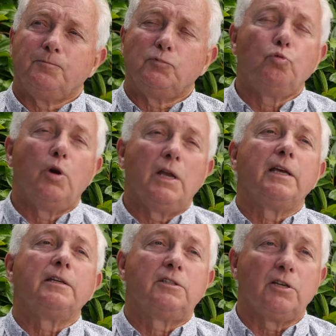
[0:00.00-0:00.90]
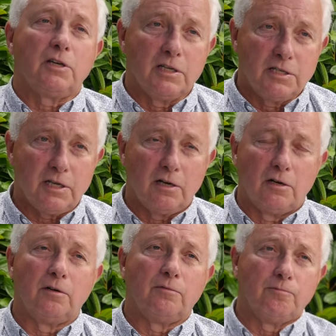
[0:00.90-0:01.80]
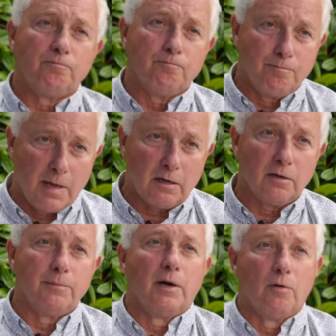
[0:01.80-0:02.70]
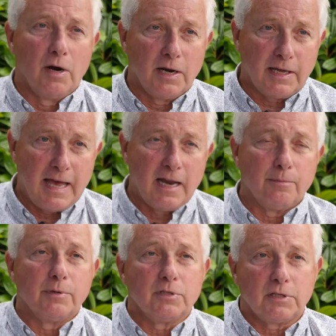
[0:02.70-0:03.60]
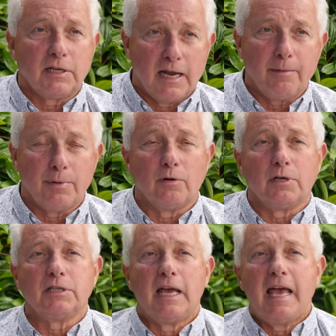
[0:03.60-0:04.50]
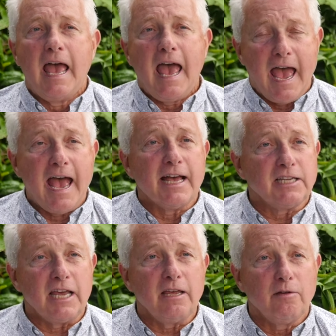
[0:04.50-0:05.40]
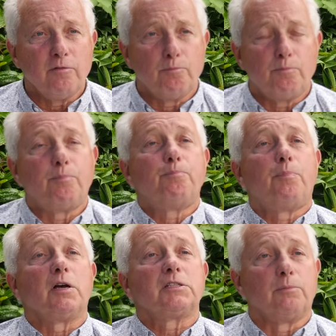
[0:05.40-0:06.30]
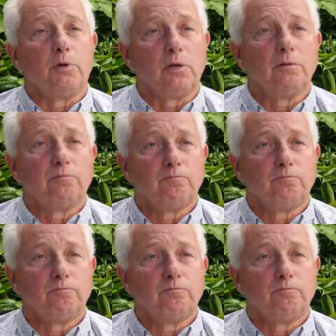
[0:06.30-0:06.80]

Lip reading: willing to consider medical marijuana, cannabis, cannabinoids as a possible